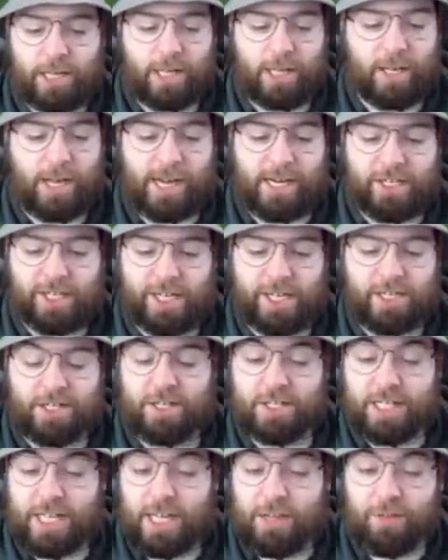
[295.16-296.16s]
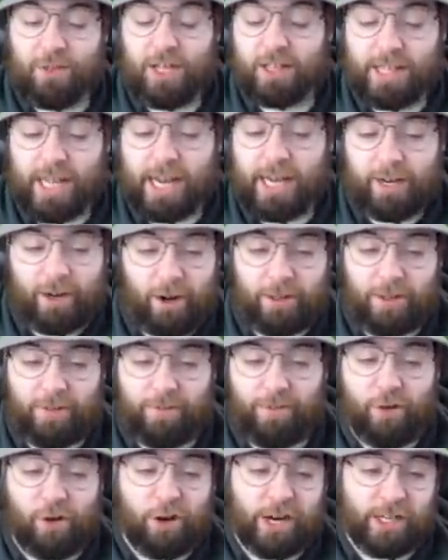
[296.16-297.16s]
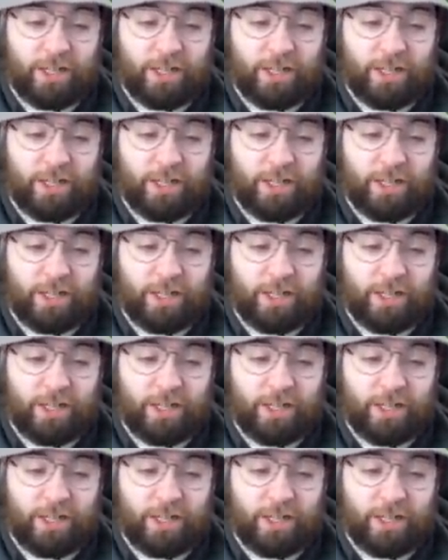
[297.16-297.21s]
line cheese because I think they know they've already